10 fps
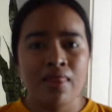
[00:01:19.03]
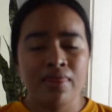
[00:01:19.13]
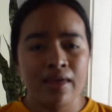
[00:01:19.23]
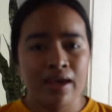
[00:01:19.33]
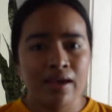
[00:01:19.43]

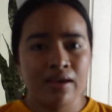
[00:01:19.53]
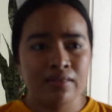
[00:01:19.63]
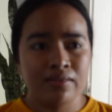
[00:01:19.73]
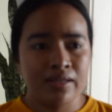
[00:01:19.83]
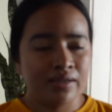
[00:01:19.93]

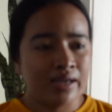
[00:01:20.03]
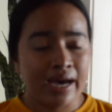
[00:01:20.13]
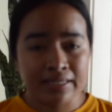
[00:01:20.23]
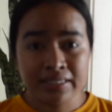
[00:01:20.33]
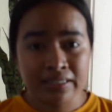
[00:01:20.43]
They didn't
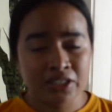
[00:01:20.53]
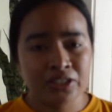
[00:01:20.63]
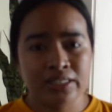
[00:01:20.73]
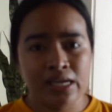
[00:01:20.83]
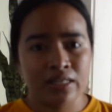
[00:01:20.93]
ask
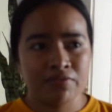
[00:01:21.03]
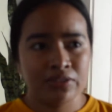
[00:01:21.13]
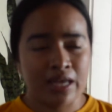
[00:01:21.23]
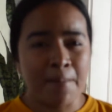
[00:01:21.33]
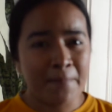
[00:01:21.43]

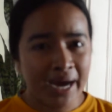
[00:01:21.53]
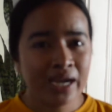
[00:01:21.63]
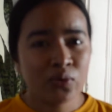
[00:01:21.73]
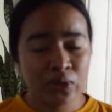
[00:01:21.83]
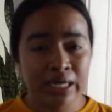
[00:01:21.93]
themselves, am
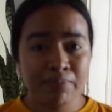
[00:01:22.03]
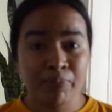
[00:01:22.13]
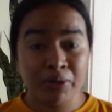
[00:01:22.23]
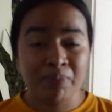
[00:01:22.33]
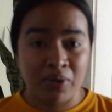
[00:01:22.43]
I really
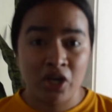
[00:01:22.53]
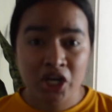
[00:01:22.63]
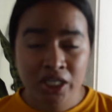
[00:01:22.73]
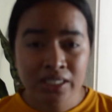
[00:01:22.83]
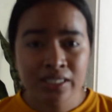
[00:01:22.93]

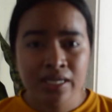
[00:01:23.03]
prepared?